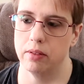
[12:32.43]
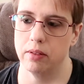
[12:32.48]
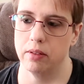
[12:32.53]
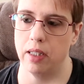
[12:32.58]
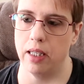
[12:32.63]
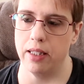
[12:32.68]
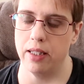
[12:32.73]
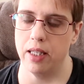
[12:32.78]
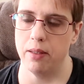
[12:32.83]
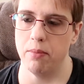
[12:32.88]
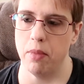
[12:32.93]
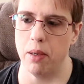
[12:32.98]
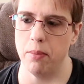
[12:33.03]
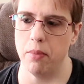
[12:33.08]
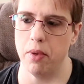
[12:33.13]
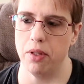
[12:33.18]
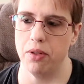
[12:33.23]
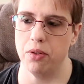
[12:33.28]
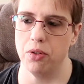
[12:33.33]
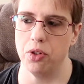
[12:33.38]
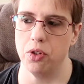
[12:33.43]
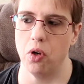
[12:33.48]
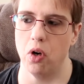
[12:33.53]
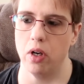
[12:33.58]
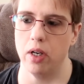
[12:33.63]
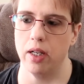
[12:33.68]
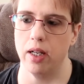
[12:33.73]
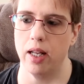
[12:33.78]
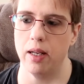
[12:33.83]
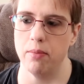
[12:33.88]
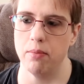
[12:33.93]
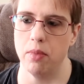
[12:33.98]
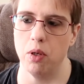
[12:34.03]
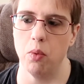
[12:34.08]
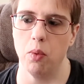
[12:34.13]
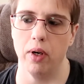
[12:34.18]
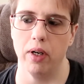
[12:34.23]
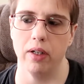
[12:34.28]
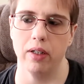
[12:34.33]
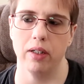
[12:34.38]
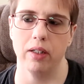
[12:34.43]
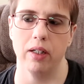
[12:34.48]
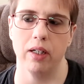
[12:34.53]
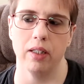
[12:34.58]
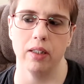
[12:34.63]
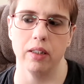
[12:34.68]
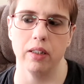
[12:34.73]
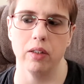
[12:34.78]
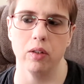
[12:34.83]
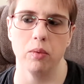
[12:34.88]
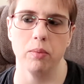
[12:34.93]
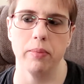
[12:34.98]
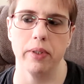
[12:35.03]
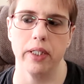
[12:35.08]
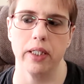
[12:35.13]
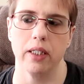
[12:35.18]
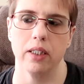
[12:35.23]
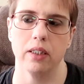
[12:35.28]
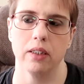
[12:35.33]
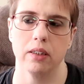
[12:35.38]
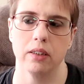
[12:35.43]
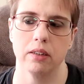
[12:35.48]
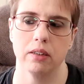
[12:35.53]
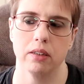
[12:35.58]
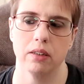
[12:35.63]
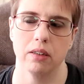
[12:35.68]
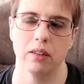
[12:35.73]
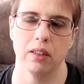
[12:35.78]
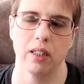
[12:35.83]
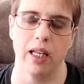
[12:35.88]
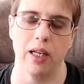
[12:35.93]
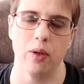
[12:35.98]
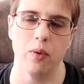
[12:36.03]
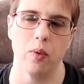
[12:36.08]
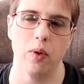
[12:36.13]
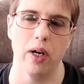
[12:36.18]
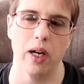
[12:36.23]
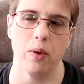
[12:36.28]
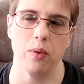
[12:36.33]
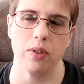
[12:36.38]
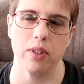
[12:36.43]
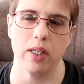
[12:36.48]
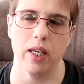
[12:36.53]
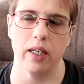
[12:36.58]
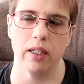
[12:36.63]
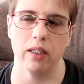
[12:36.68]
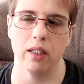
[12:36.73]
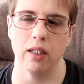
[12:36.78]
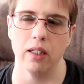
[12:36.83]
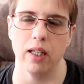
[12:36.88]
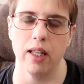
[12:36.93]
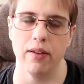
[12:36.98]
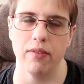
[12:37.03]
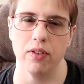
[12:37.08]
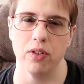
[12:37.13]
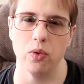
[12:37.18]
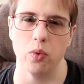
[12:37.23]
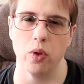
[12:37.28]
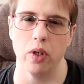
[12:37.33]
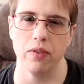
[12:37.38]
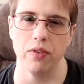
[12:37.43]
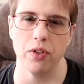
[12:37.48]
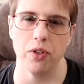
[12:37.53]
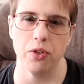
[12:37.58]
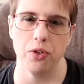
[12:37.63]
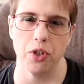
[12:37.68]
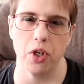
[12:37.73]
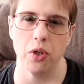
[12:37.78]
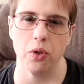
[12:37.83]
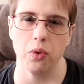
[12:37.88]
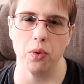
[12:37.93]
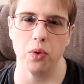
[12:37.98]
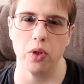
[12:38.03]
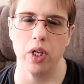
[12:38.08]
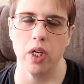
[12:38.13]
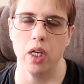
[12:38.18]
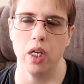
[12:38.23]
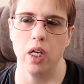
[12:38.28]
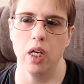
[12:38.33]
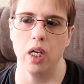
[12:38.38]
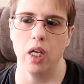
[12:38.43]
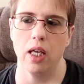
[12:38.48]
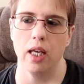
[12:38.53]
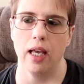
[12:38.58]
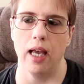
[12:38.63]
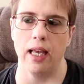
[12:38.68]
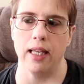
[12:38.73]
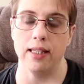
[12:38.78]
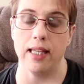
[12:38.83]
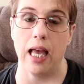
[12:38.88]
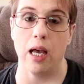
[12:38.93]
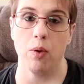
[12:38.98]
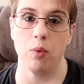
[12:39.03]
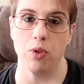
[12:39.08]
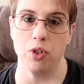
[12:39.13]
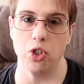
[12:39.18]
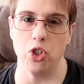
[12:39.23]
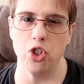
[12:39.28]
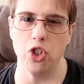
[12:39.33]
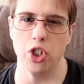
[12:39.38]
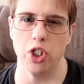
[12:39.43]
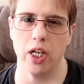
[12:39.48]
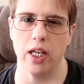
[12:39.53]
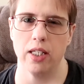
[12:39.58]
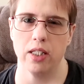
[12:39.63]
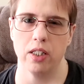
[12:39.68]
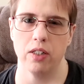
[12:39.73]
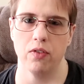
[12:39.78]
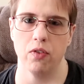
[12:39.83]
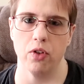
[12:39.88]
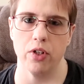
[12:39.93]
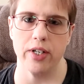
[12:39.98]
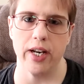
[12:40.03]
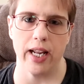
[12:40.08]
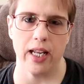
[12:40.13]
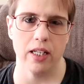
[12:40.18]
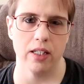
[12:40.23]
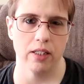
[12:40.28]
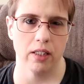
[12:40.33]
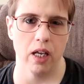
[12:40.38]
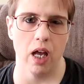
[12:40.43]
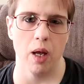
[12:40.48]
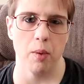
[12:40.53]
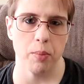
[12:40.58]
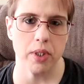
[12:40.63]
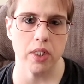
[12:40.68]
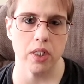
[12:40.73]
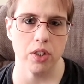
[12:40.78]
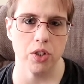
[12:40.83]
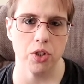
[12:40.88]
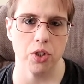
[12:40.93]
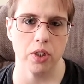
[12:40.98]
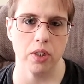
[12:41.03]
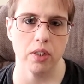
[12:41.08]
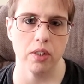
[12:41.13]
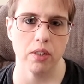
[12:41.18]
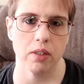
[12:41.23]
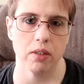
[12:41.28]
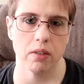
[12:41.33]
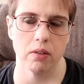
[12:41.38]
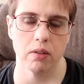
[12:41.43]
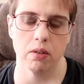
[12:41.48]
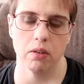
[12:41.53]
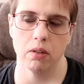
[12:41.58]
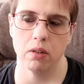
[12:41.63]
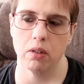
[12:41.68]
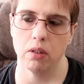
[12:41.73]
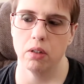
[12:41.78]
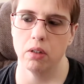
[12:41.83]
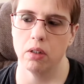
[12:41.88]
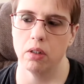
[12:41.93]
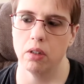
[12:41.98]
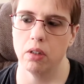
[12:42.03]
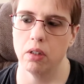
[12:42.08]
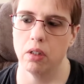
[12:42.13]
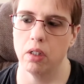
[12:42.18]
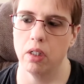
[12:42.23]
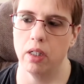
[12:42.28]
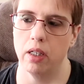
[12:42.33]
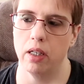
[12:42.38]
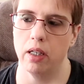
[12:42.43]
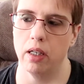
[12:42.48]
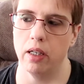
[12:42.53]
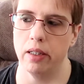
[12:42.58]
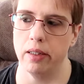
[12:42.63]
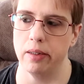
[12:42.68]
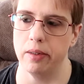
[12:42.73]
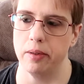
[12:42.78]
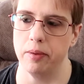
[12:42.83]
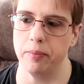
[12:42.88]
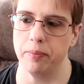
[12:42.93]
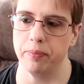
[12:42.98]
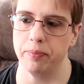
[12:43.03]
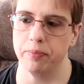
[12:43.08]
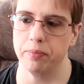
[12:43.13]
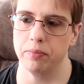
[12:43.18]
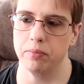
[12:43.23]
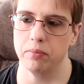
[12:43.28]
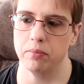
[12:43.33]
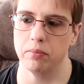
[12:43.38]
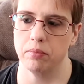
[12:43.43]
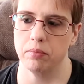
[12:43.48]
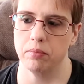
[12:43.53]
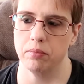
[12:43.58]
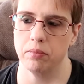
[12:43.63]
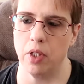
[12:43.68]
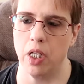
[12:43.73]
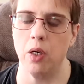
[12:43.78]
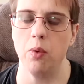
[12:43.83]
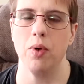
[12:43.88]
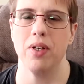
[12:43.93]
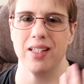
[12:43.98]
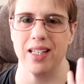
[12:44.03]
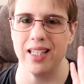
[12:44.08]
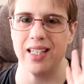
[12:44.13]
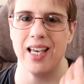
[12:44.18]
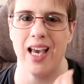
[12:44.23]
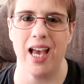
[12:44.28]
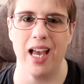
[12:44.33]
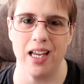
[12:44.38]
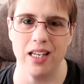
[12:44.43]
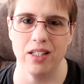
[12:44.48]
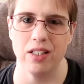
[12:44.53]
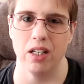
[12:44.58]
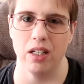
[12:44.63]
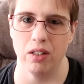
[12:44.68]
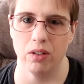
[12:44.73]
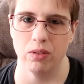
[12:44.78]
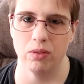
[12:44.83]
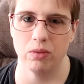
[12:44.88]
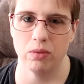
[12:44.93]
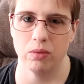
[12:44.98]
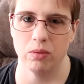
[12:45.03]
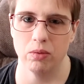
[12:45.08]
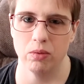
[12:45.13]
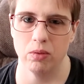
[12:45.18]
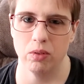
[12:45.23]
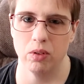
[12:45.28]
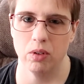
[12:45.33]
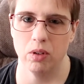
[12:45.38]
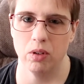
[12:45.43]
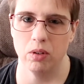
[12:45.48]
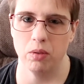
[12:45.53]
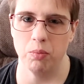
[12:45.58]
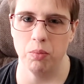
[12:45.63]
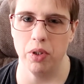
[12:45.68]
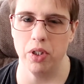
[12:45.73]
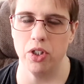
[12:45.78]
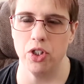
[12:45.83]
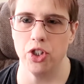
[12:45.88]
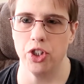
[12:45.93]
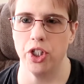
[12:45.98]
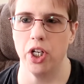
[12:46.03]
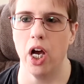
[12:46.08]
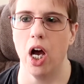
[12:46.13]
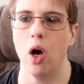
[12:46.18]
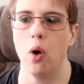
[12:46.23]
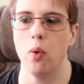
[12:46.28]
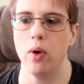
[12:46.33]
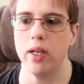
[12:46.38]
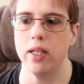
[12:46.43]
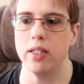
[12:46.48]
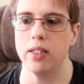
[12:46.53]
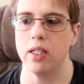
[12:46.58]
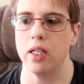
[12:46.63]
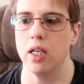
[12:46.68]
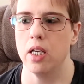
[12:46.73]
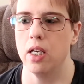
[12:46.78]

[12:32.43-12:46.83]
I think my mother started letting me wear a little bit, like when I was like 11, 12 years old, and that was just for dance competitions. And it wasn't caked on, but she always